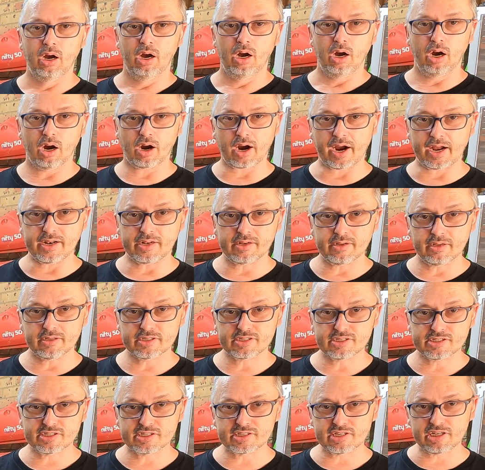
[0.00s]
All right,
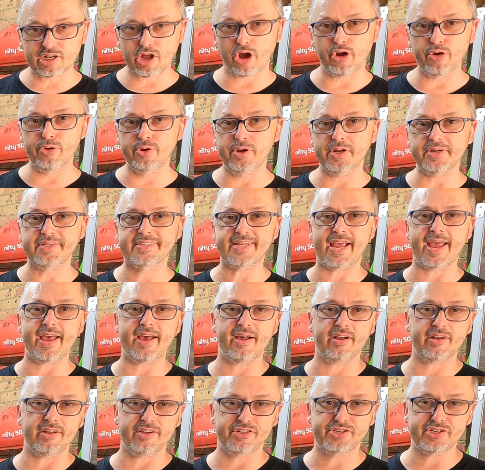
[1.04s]
slow
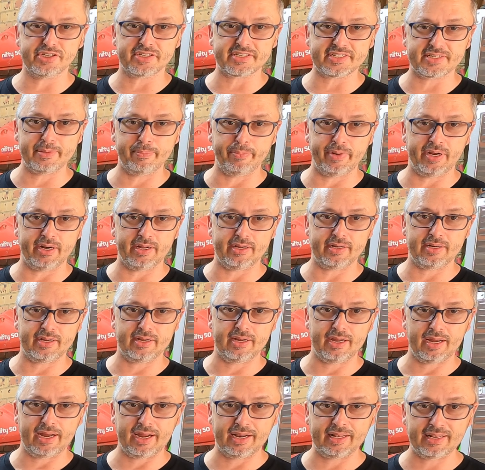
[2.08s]
down just a minute
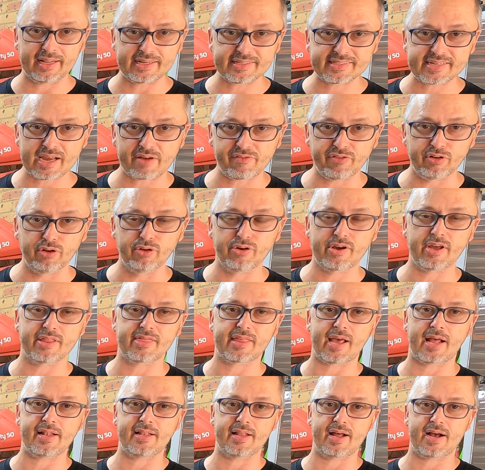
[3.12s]
and let's have a look at
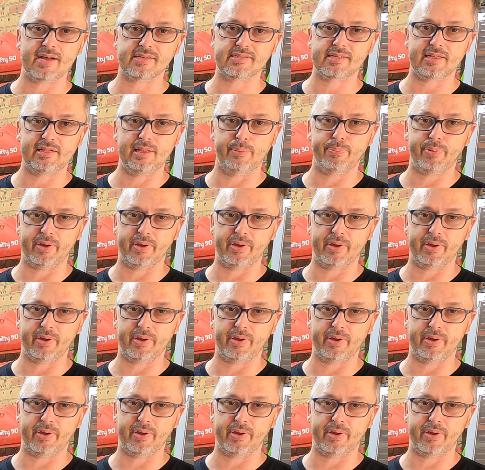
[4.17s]
that last clip